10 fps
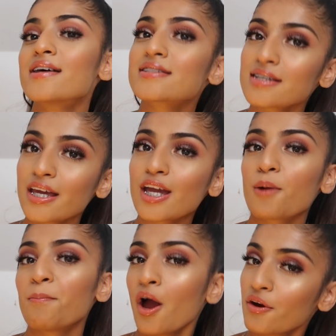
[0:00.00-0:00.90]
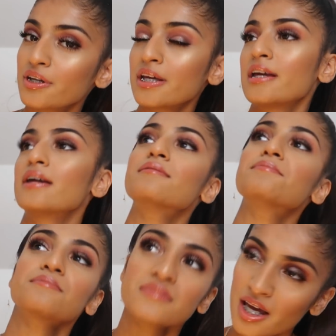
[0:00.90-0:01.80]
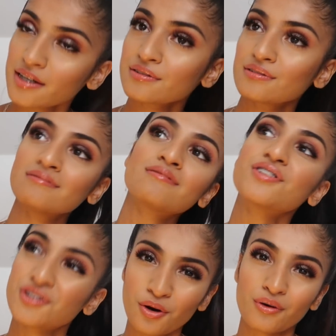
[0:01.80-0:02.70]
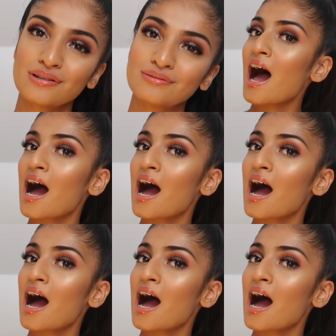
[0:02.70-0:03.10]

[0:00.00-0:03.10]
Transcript: sleek ponytail tutorial.